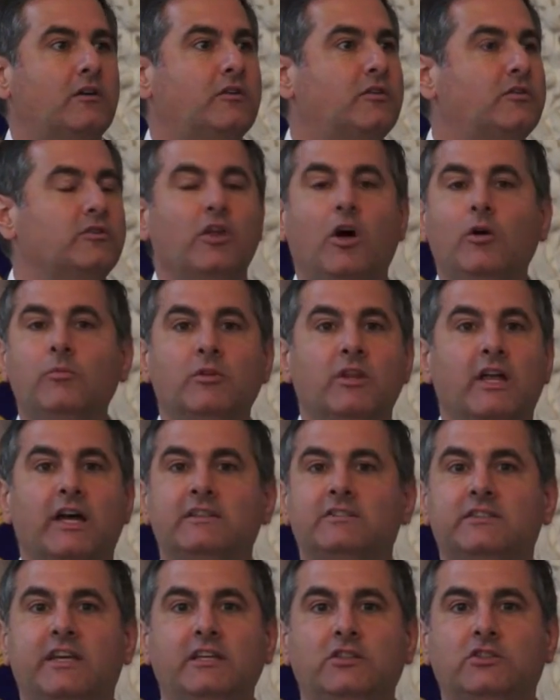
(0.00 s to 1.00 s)

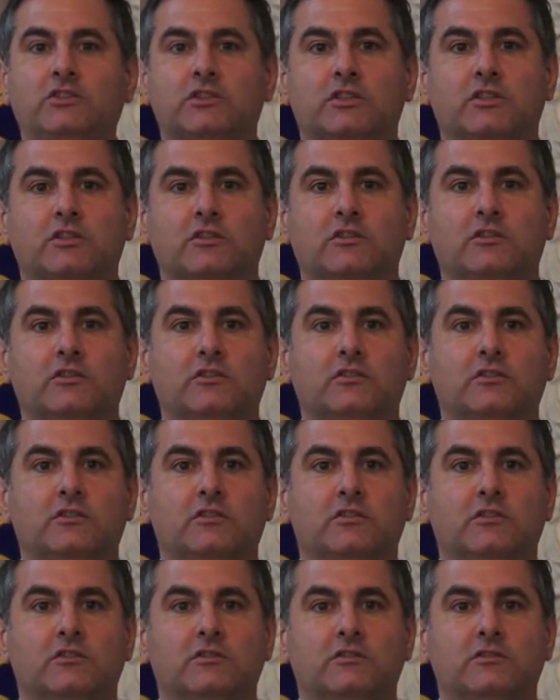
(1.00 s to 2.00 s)
Globalization
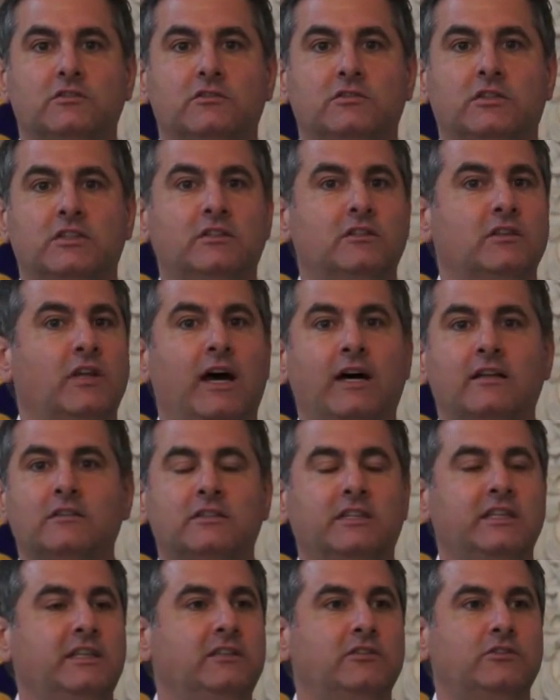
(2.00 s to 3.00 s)
did
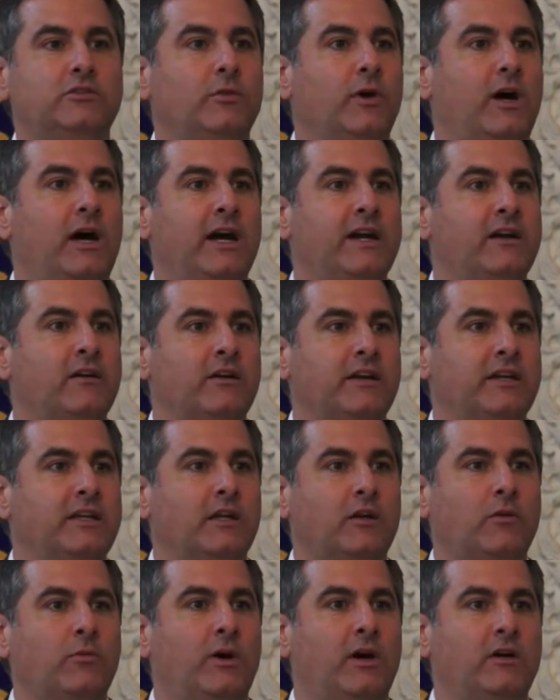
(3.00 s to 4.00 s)
not lead to higher
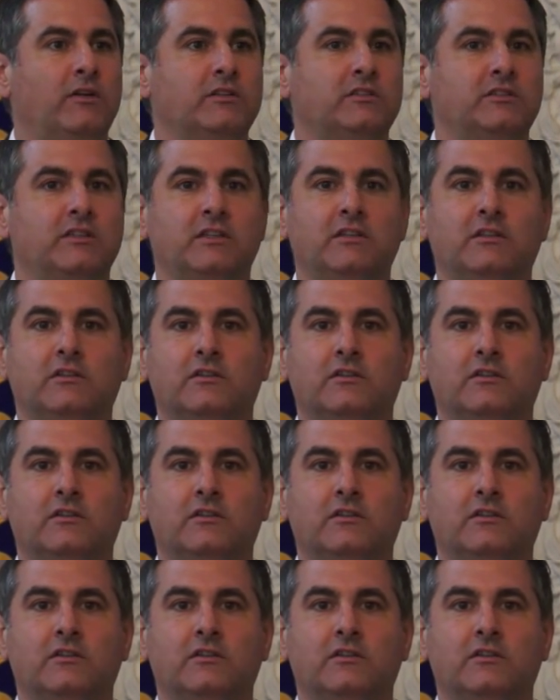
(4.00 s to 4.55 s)
inequality.